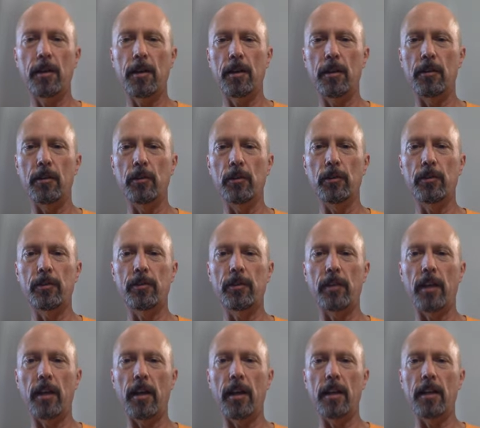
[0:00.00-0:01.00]
you'll
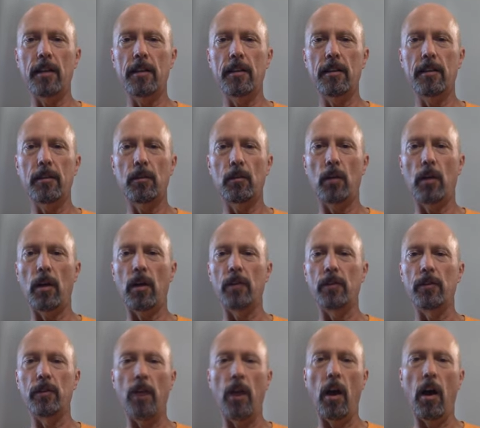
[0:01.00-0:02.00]
say,
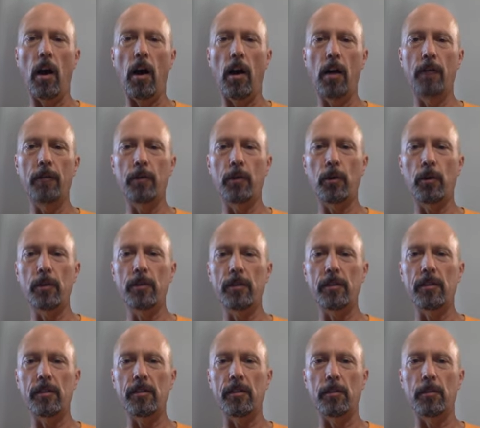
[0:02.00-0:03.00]
well, duh, of course
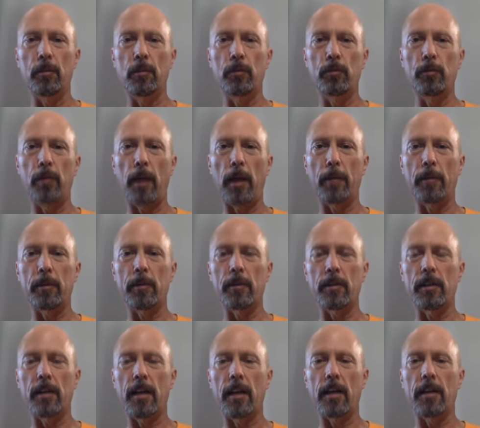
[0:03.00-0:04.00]
he's the most popular
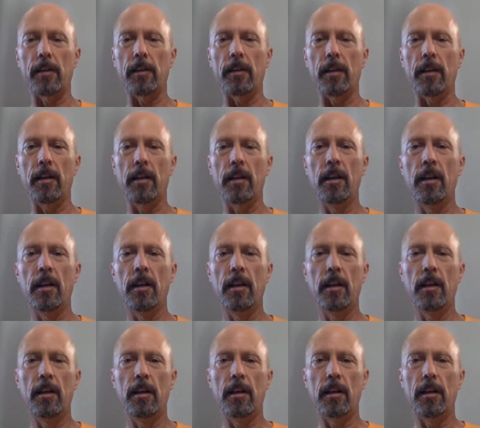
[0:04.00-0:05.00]
candidate.
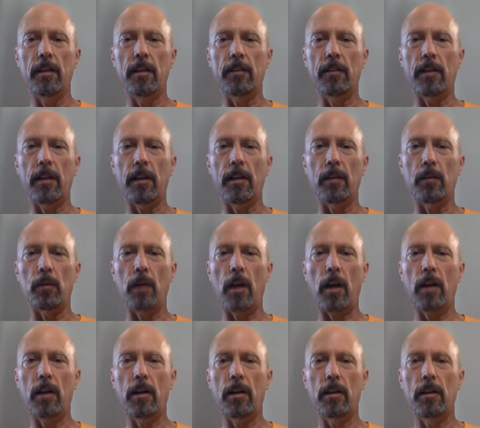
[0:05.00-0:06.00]
It's like a
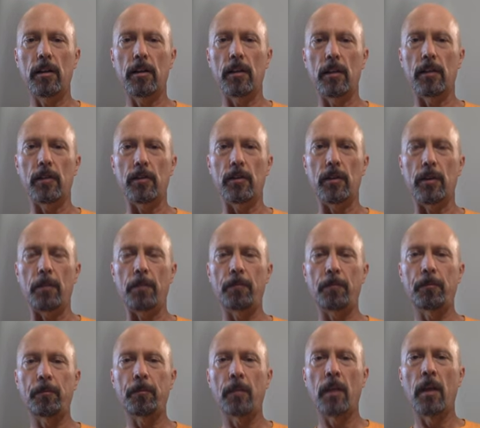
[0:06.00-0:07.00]
rock concert.
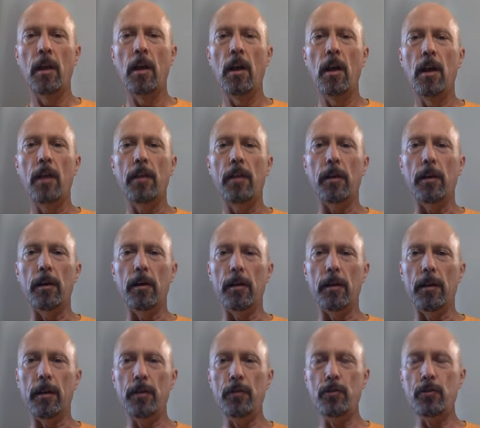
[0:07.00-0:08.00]
The
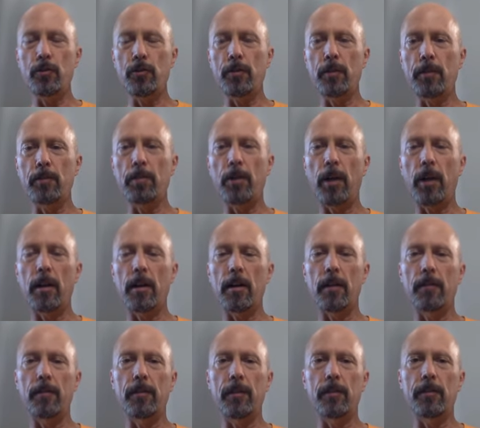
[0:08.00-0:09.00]
interesting part
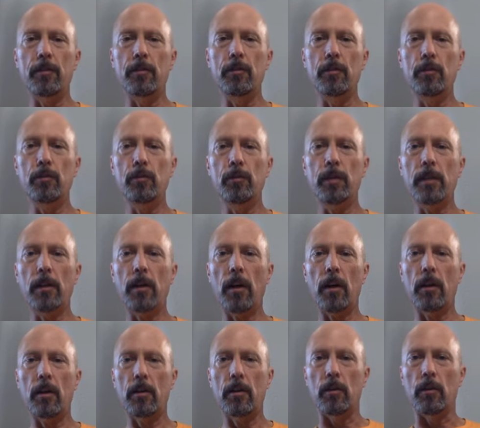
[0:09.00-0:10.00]
of this Newsweek
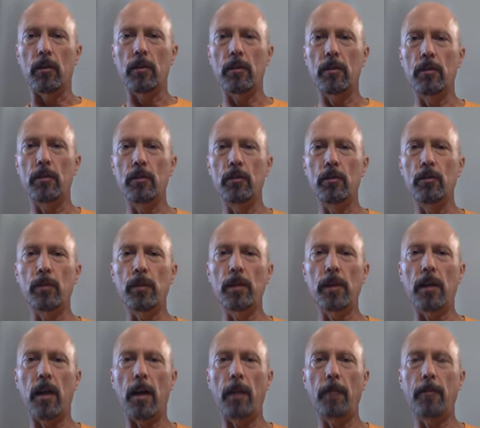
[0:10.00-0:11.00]
article,
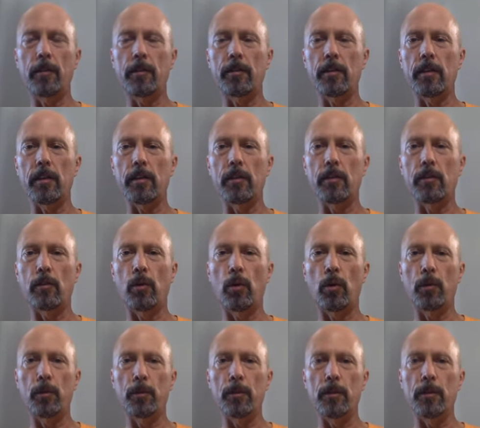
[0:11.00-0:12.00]
Newsweek obviously is
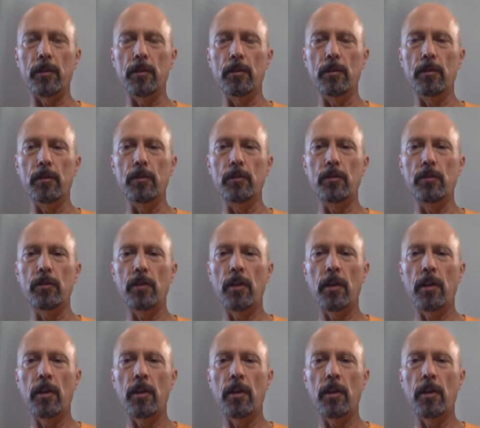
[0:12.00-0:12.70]
corporate news,